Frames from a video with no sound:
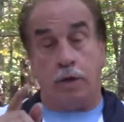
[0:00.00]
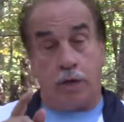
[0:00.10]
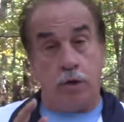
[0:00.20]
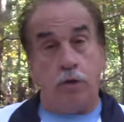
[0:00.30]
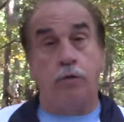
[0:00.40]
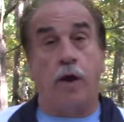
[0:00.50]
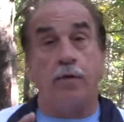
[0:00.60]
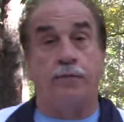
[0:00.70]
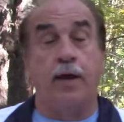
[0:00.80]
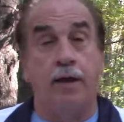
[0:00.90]
can use our
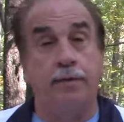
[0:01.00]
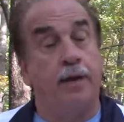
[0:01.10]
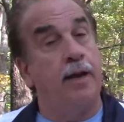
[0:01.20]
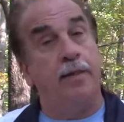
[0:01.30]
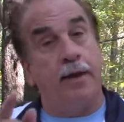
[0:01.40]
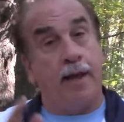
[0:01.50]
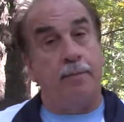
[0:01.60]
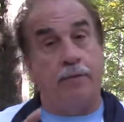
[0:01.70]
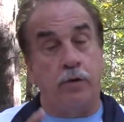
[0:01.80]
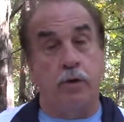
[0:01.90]
faith and in the
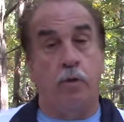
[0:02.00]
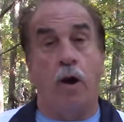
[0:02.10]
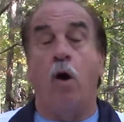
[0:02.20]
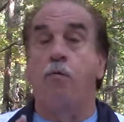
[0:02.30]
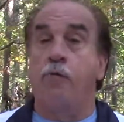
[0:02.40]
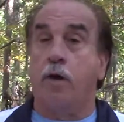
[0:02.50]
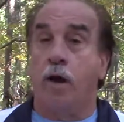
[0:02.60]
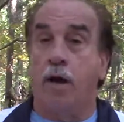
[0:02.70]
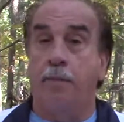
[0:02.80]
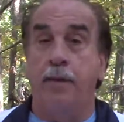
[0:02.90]
name of Yahuwah
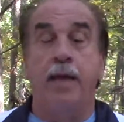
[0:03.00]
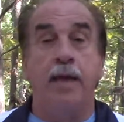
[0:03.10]
overcome